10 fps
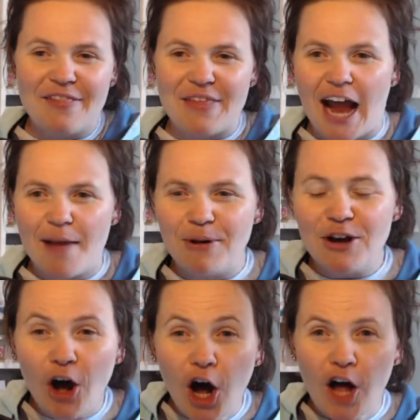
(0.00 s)
that I
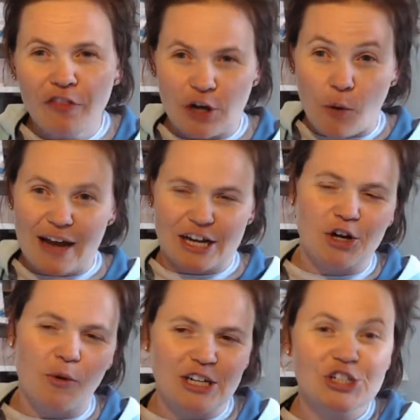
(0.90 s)
put on the quack
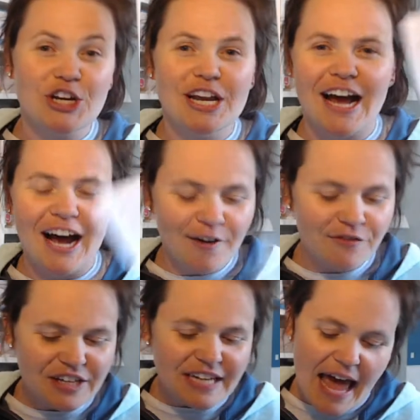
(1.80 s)
question of
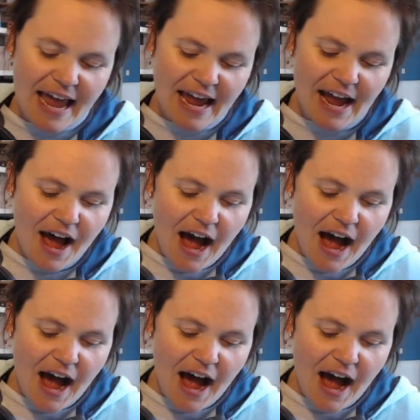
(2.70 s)
the day.